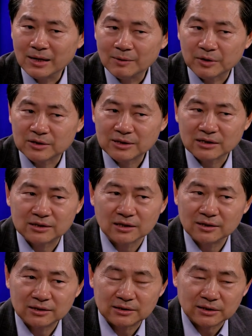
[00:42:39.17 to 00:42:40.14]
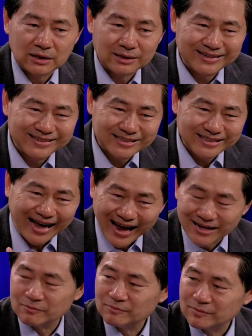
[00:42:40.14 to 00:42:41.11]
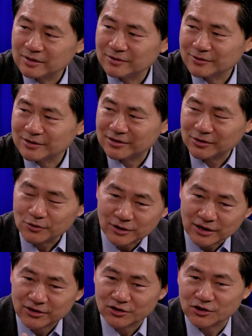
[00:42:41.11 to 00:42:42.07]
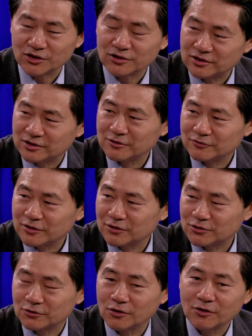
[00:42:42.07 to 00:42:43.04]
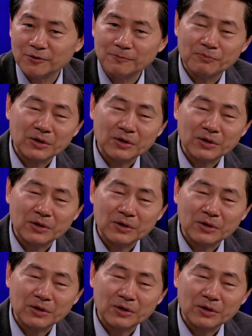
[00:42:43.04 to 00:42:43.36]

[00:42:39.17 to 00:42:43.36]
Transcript: Because I see this talent, you know, student exchange is still very strong,